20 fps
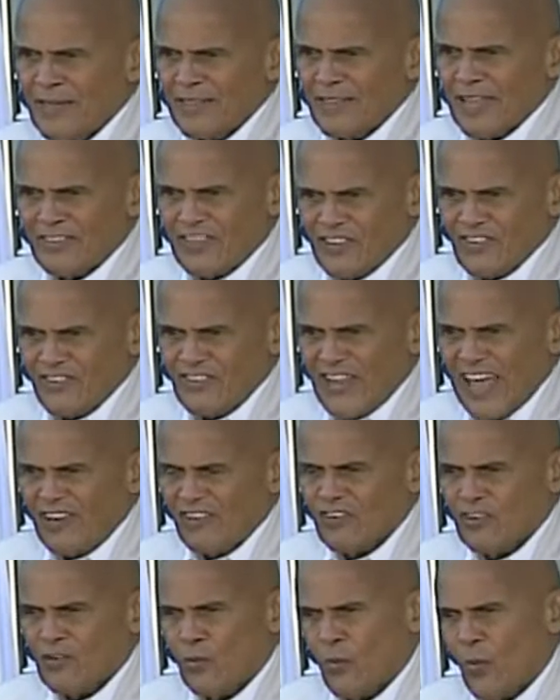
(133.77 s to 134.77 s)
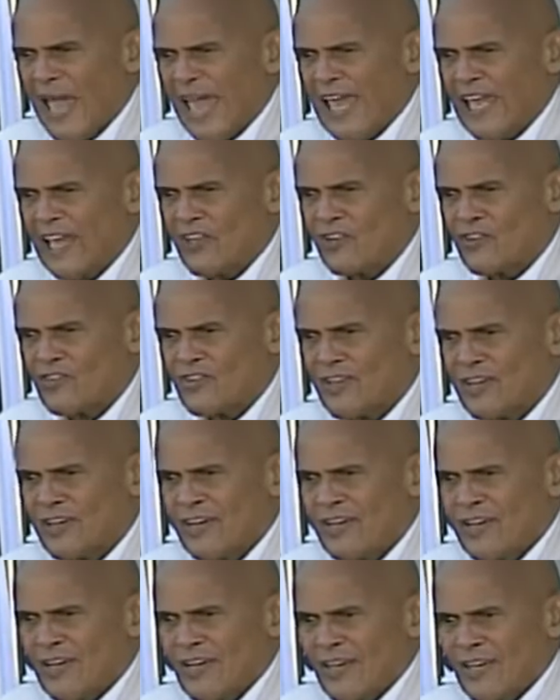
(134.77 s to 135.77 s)
that this nation waged
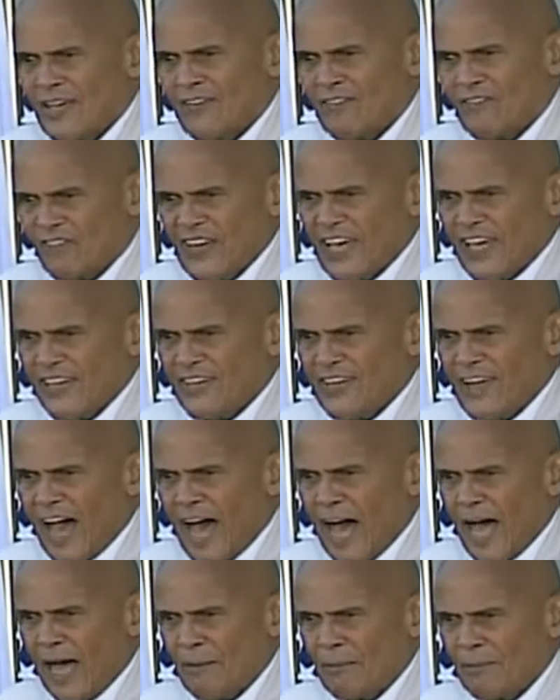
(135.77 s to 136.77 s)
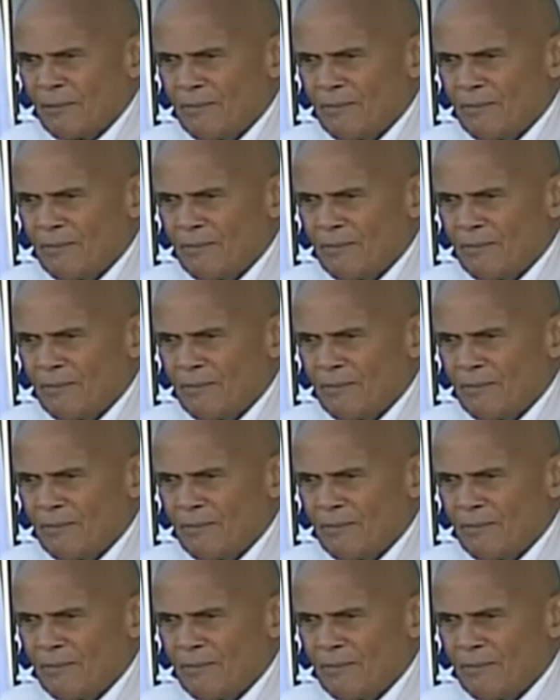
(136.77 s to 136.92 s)
in Vietnam,